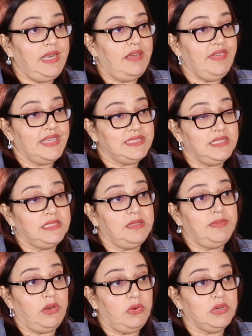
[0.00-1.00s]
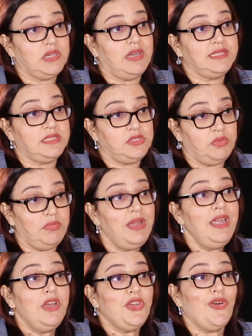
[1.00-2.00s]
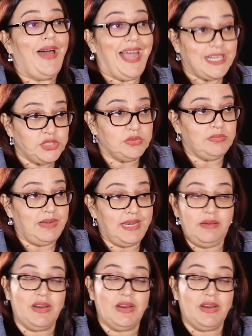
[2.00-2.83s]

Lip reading: and having a system that organizes your actual money,